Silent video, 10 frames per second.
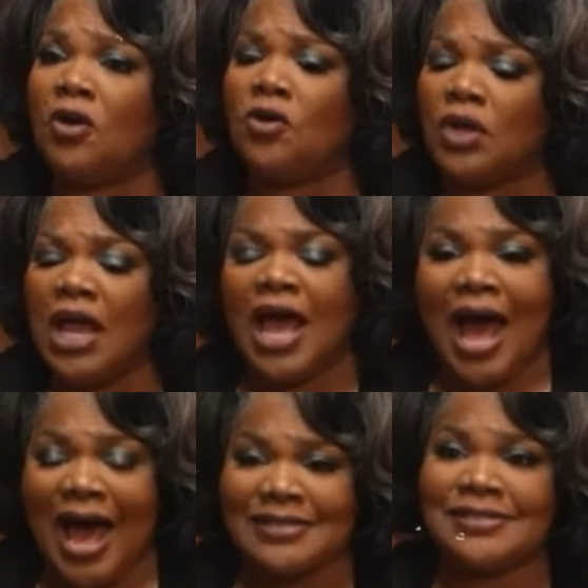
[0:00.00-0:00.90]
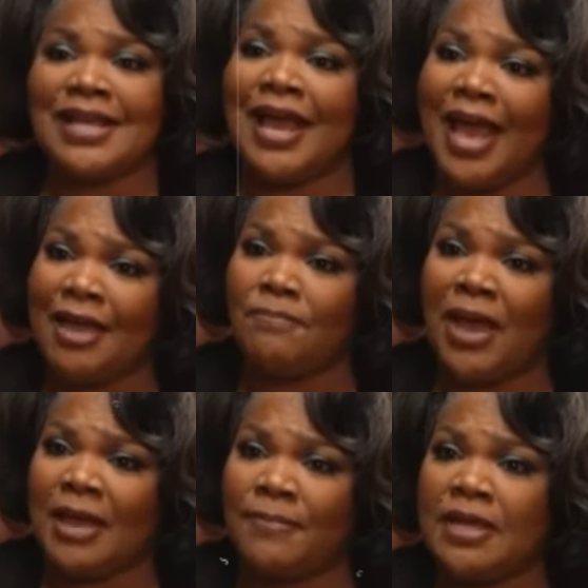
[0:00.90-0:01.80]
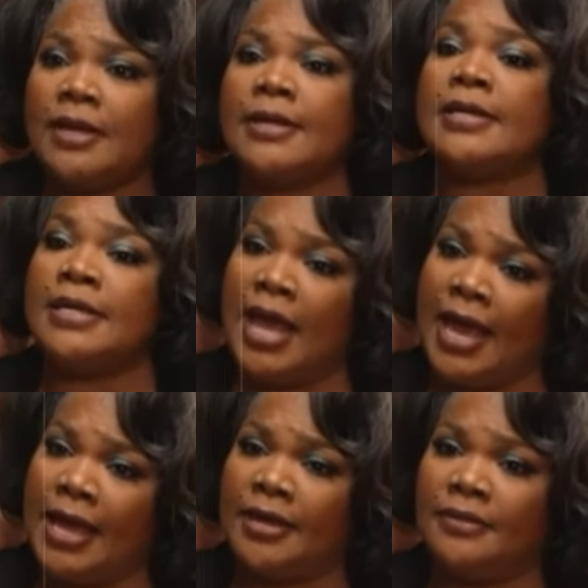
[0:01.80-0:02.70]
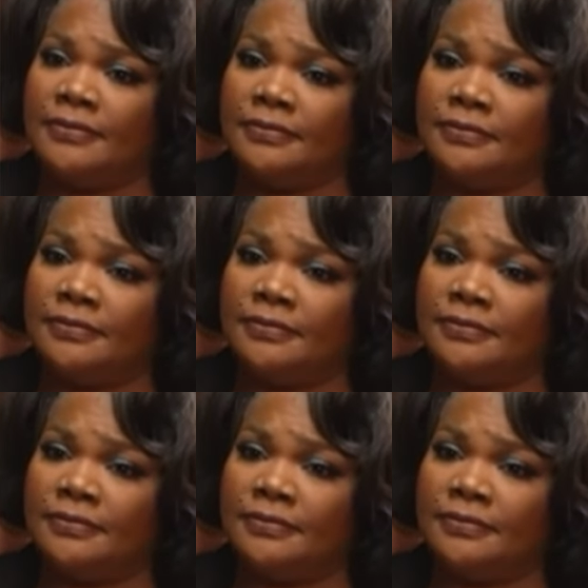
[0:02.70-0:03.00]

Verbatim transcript: phone. I say, hey, baby, yeah.